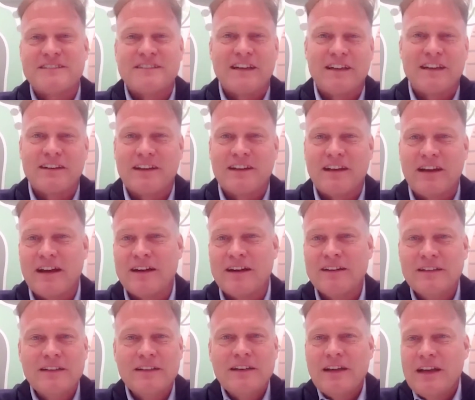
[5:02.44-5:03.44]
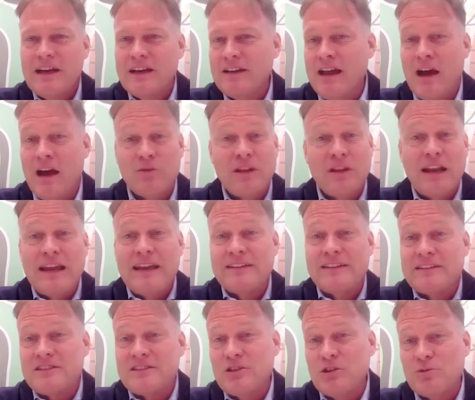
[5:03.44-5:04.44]
and now the
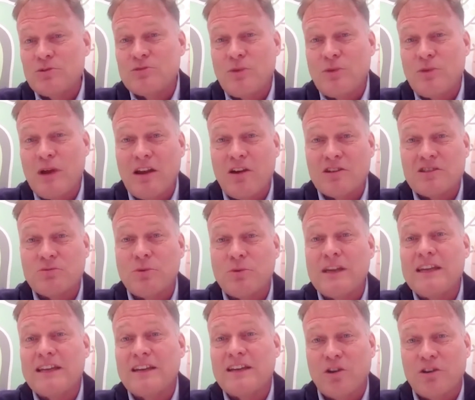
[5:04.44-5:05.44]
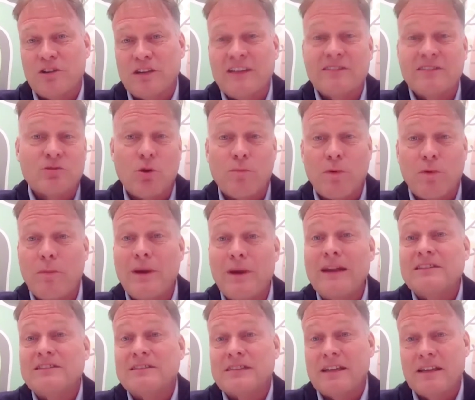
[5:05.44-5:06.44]
latest news we had last week on
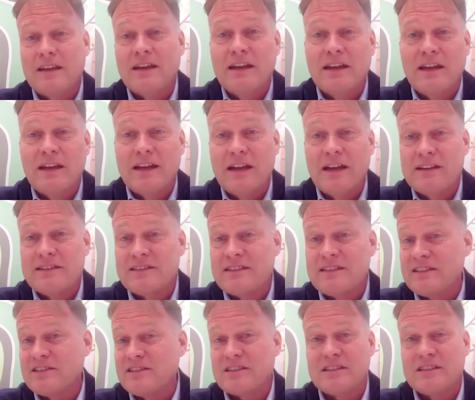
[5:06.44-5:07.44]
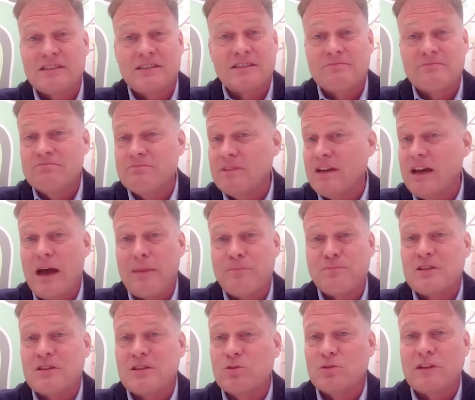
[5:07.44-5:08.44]
interoperability is just
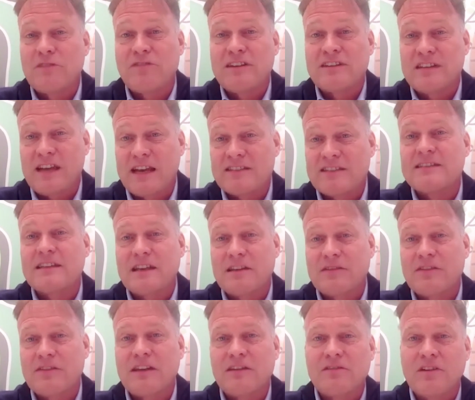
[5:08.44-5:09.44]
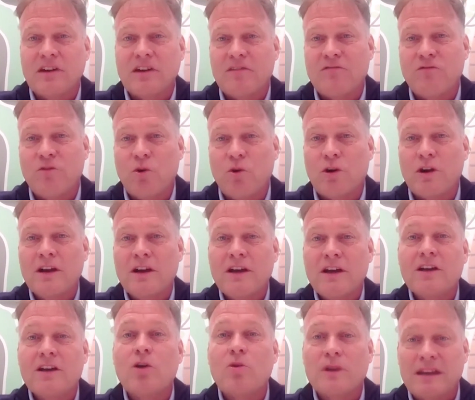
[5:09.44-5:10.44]
absolutely fantastic, I think, for
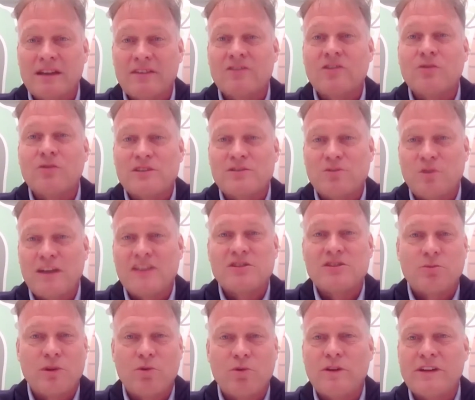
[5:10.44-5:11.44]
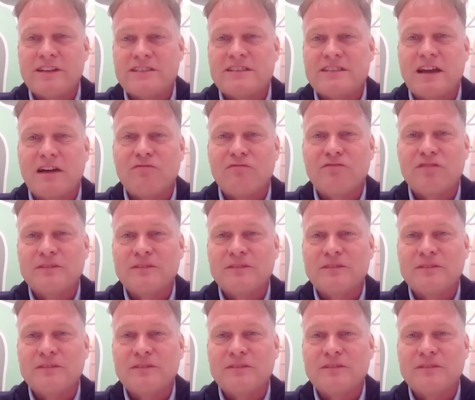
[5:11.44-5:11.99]
going into this relation with all this stuff.